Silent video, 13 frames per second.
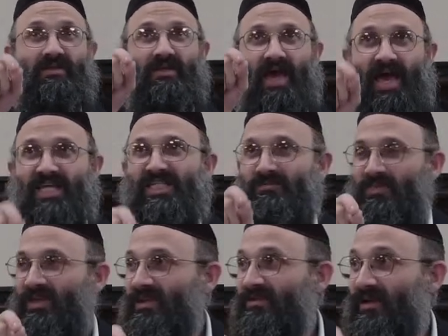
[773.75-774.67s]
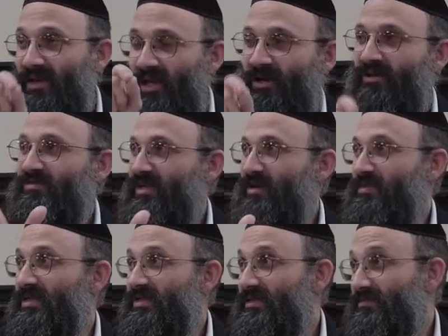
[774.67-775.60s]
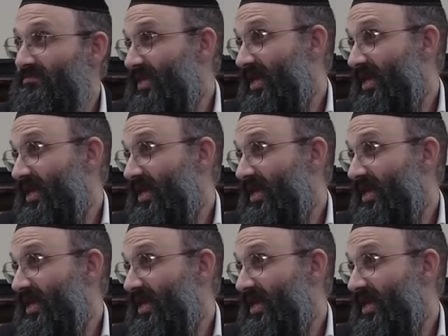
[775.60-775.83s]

it has to be lit on Erev Shabbos.